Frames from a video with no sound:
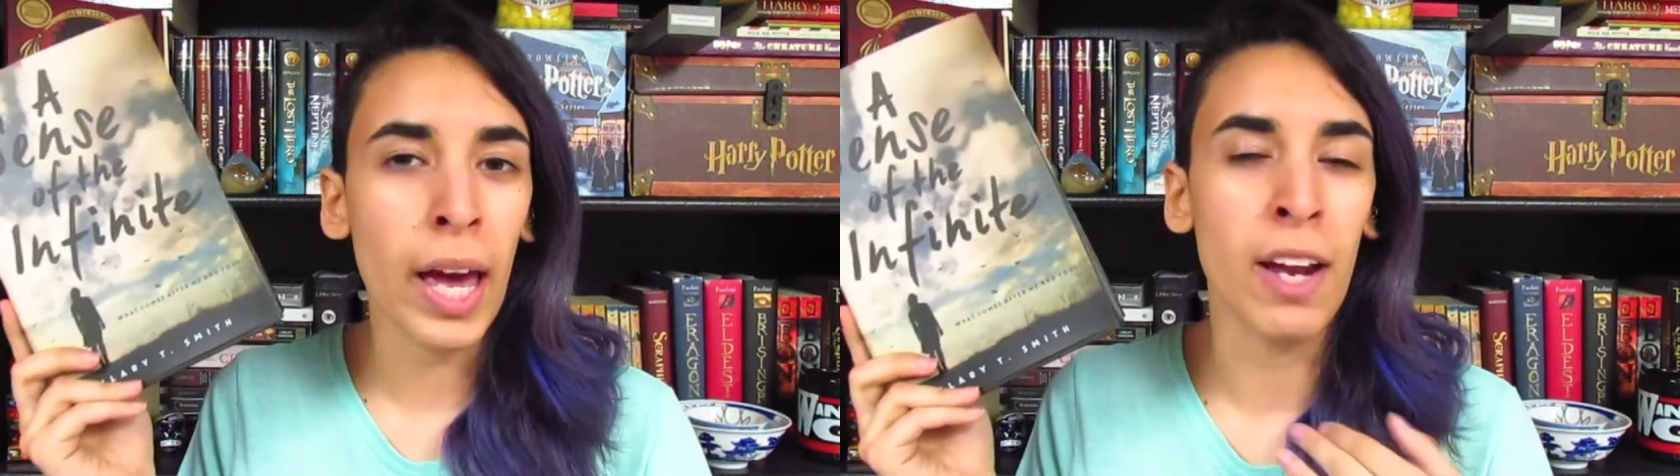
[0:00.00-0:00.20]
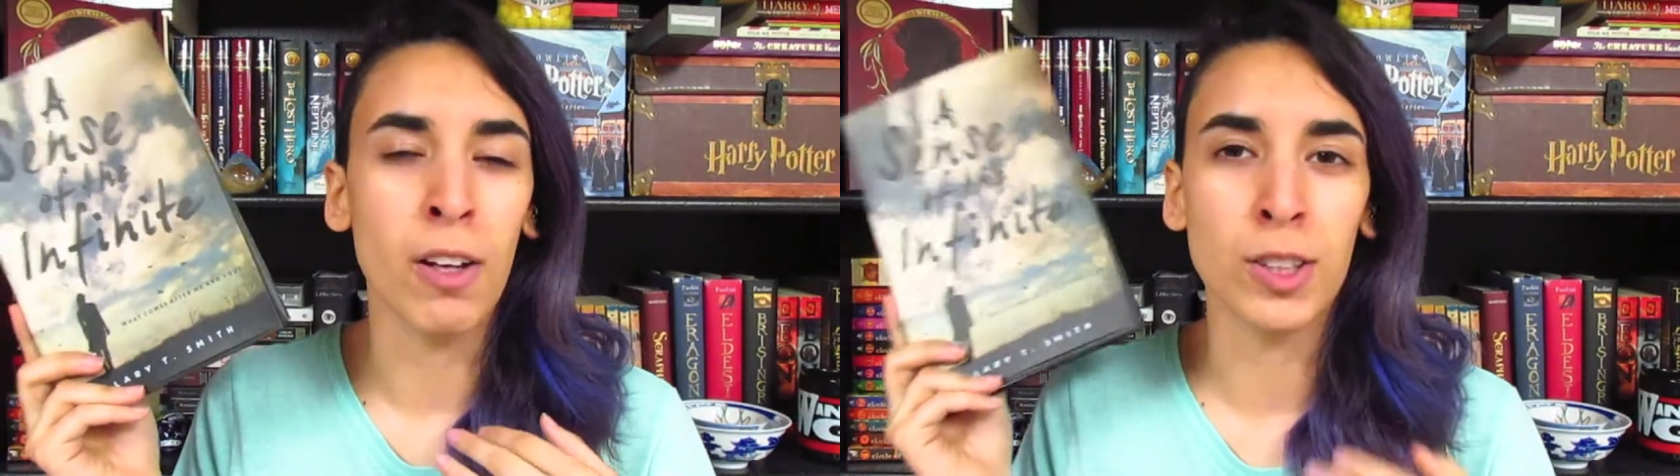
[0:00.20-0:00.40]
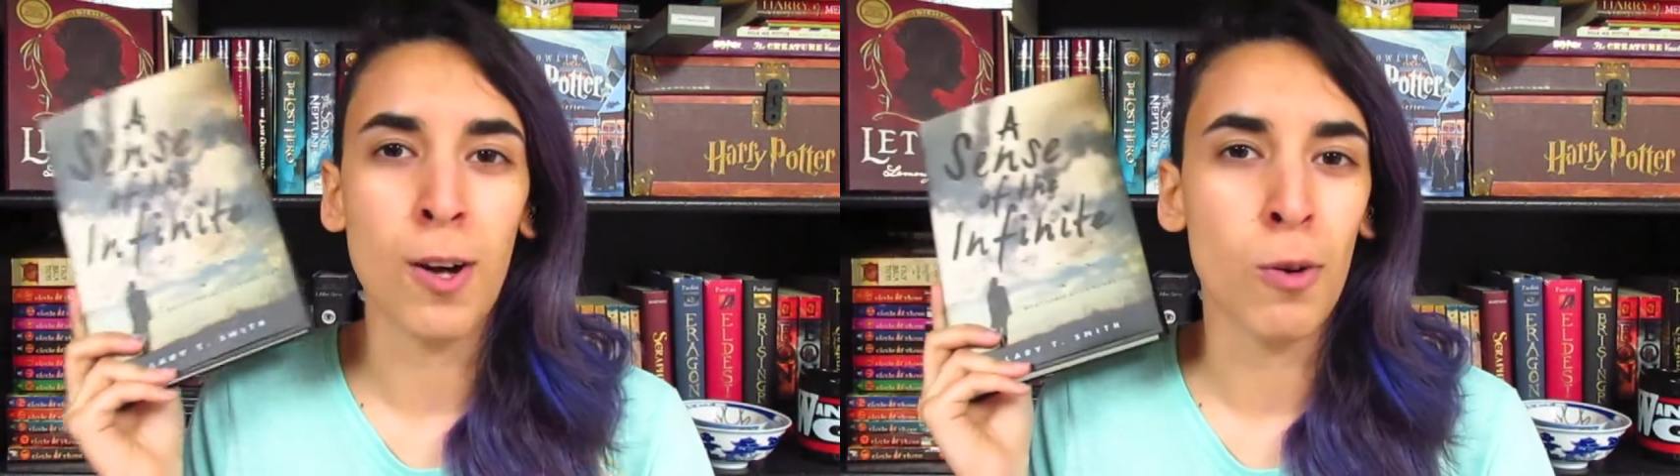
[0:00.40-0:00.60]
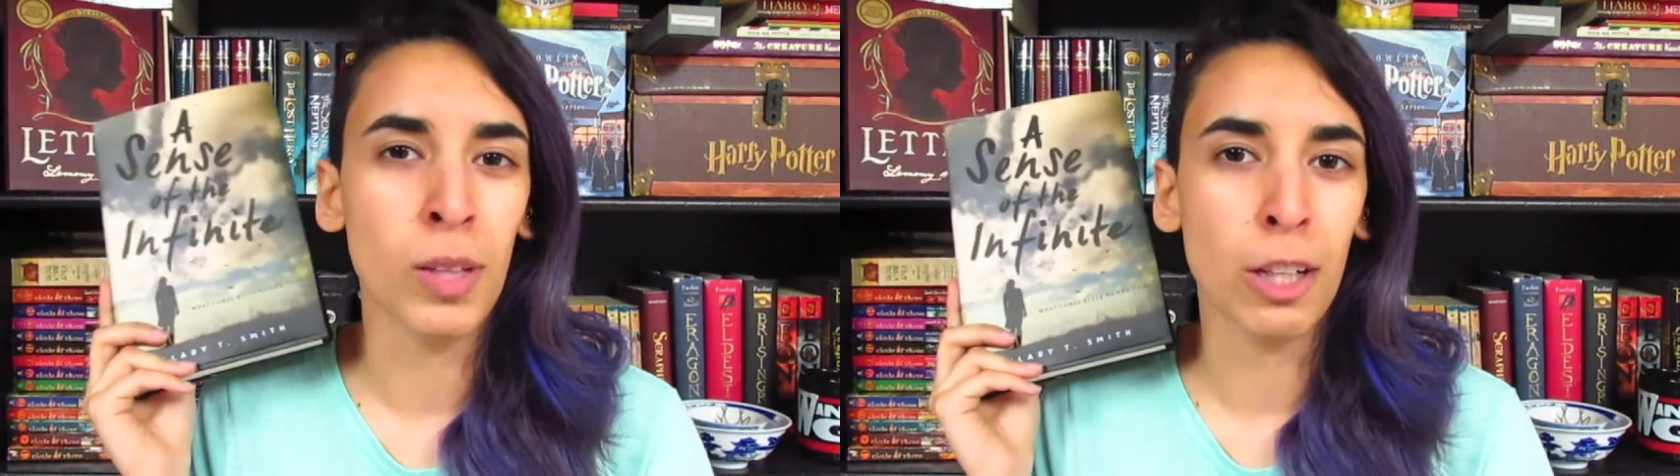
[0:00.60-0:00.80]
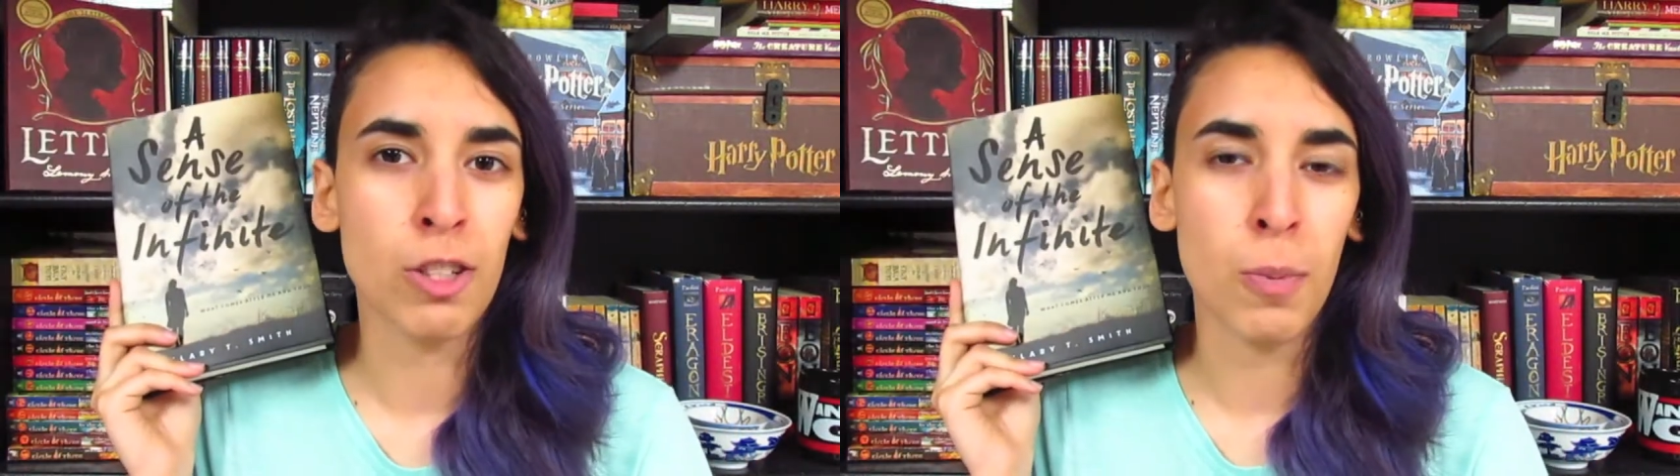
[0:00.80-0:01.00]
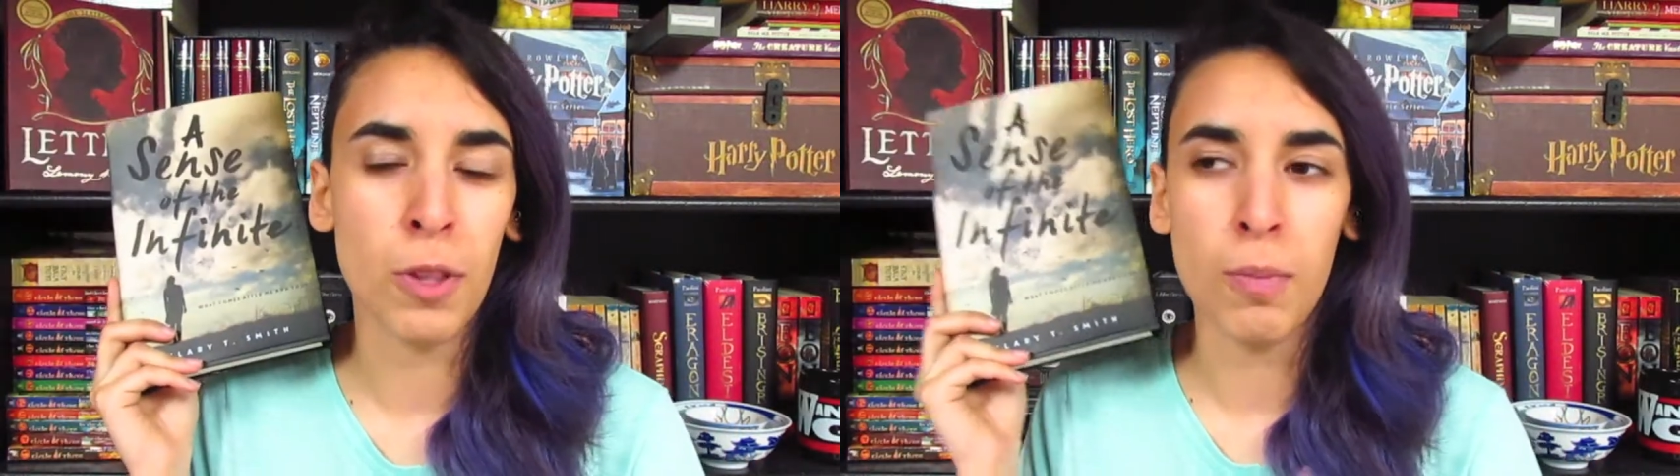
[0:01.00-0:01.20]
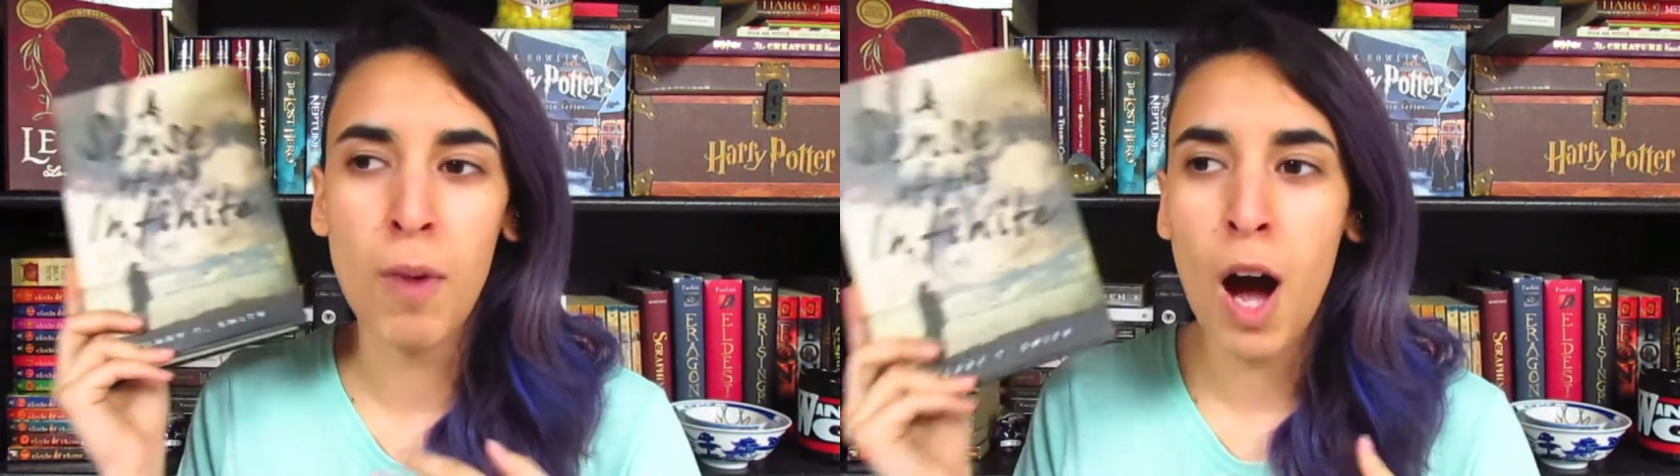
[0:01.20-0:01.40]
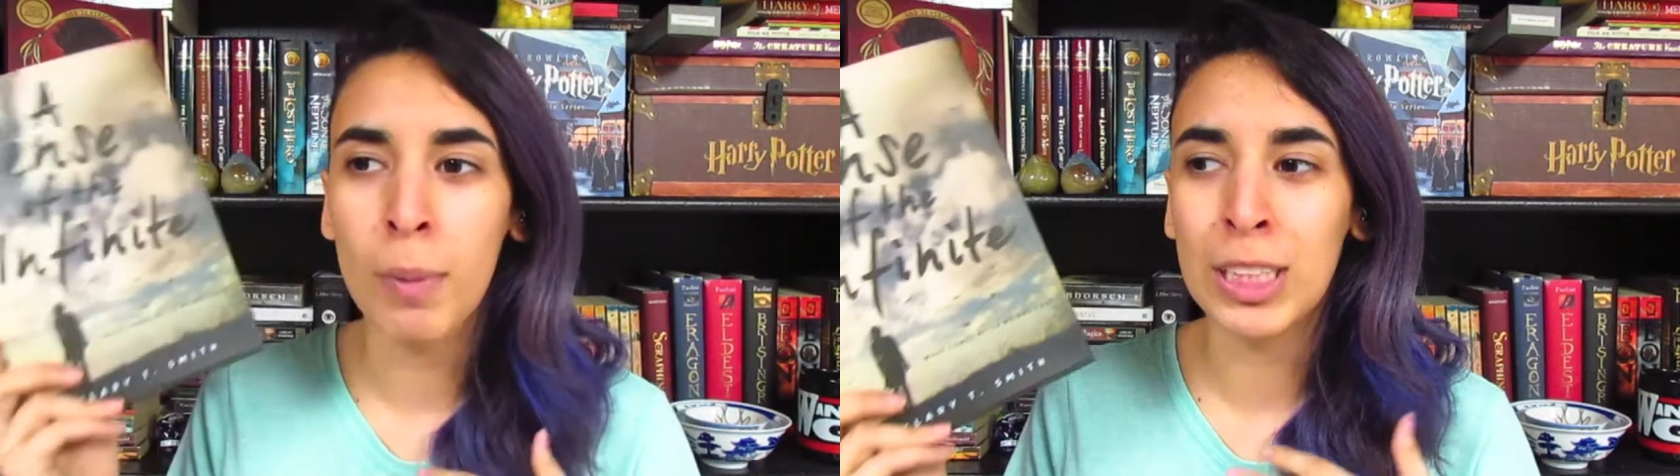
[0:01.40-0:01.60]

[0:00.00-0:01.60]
and also her relationship with her mom